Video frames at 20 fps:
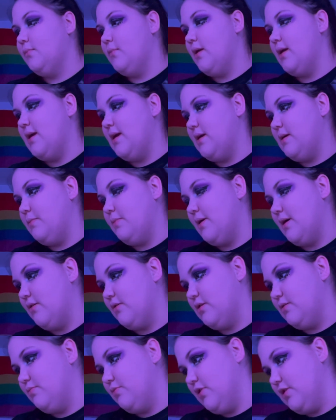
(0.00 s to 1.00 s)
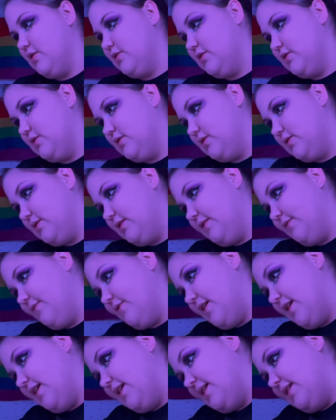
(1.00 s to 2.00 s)
a powder bronzer if
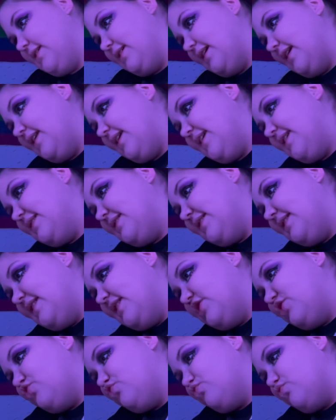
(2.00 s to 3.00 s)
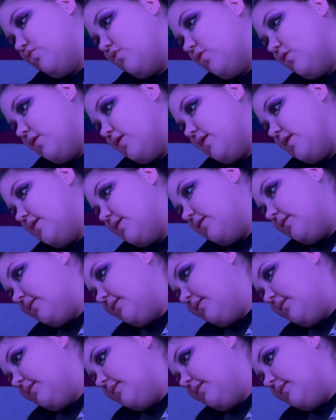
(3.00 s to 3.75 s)
I can get into this drawer.